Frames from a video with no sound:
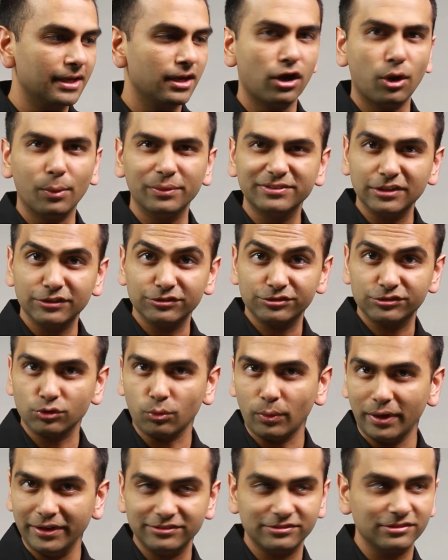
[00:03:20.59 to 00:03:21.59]
It always has
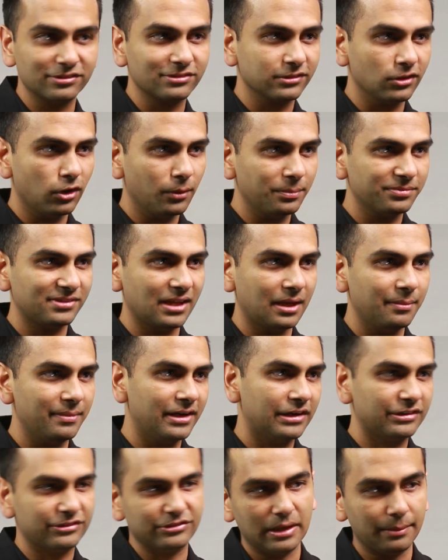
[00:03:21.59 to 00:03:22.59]
twice the slope, same
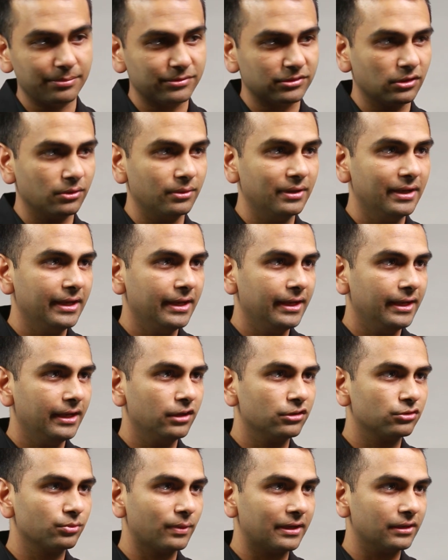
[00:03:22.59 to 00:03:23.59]
intercept, so
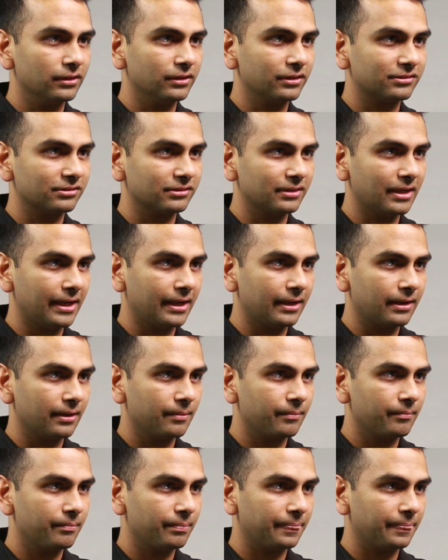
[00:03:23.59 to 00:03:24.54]
here's what it looks like.